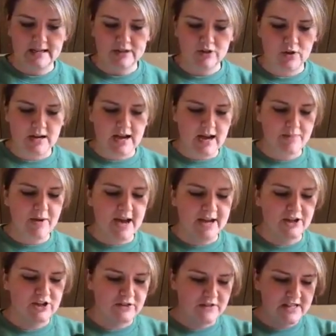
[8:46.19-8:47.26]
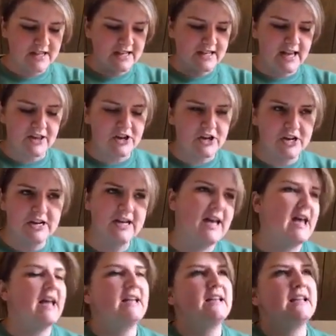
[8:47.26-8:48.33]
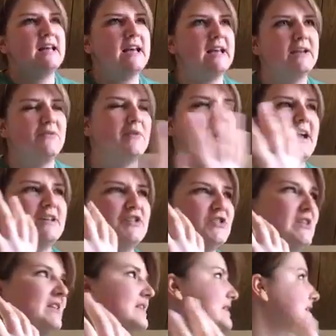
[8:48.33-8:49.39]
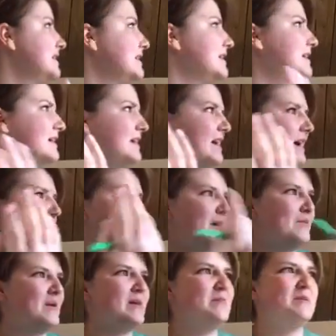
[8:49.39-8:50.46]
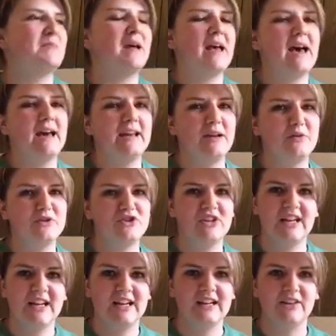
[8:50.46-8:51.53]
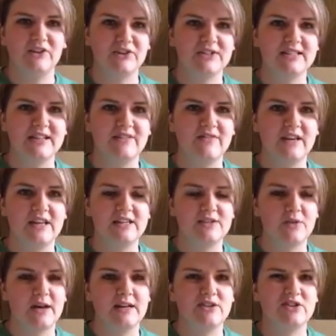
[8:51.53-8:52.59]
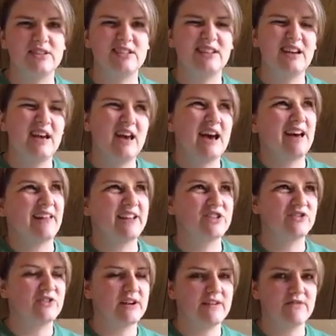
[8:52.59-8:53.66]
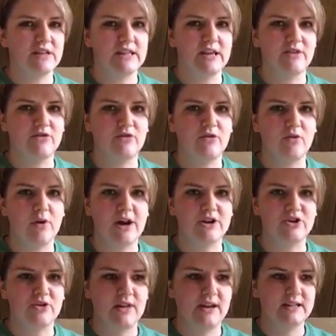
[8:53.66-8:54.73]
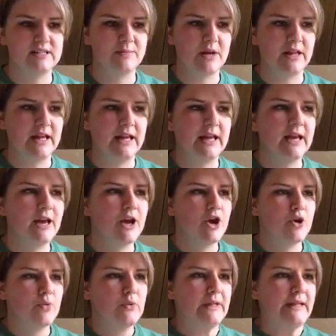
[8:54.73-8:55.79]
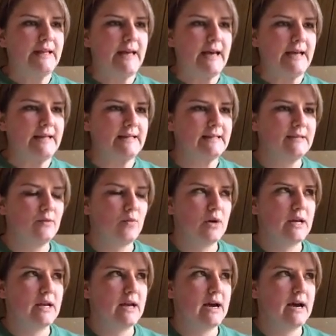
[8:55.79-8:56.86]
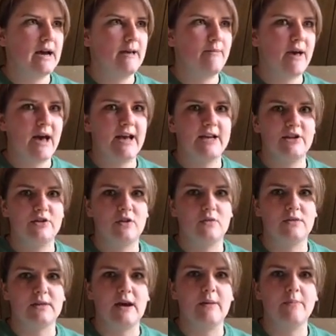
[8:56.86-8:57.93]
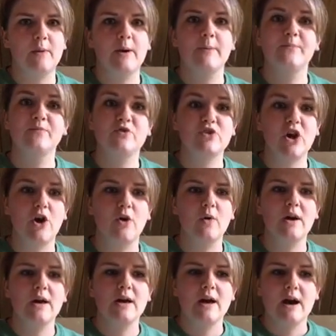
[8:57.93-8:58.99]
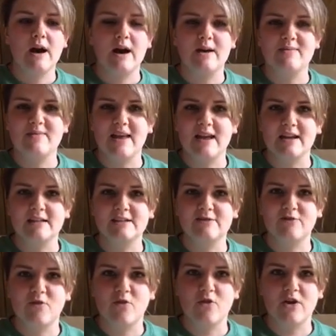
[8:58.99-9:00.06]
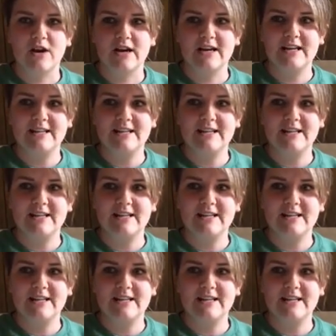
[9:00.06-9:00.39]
so I package everything together, and then as you can see, I'm in my attic, which can get a little stuffy, so I like to run everything through the wash so that it's smelling really nice when I package those up. So thanks for